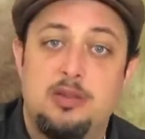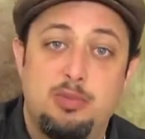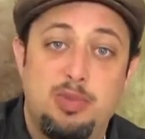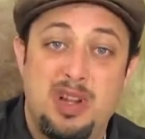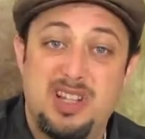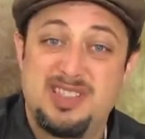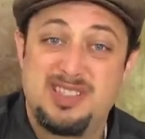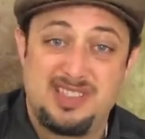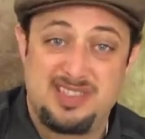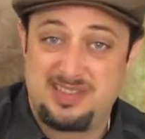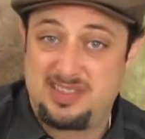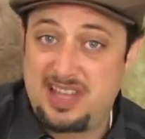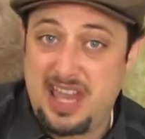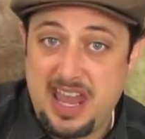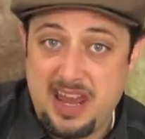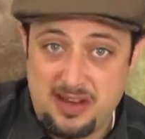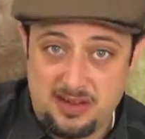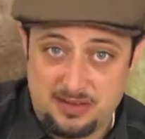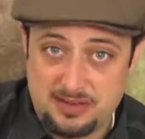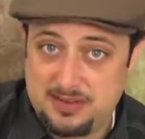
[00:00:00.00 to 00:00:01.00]
plus the
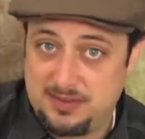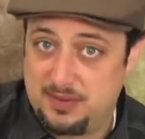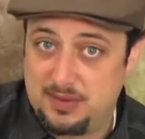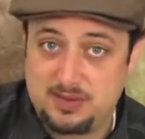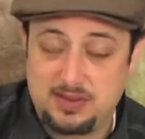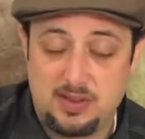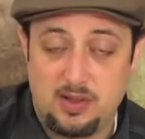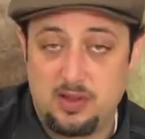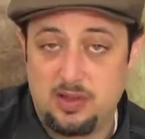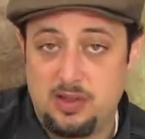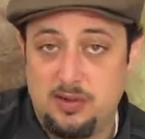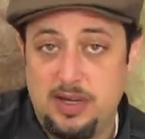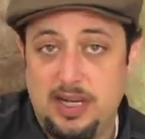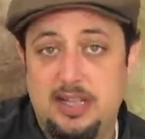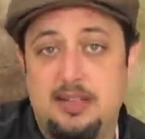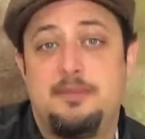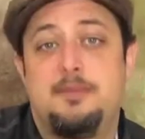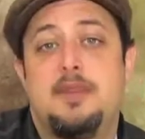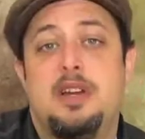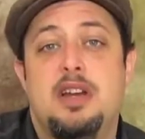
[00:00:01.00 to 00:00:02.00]
scales for
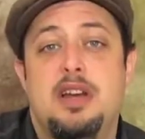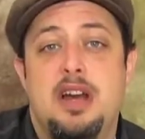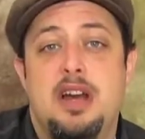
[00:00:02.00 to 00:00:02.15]
soloing,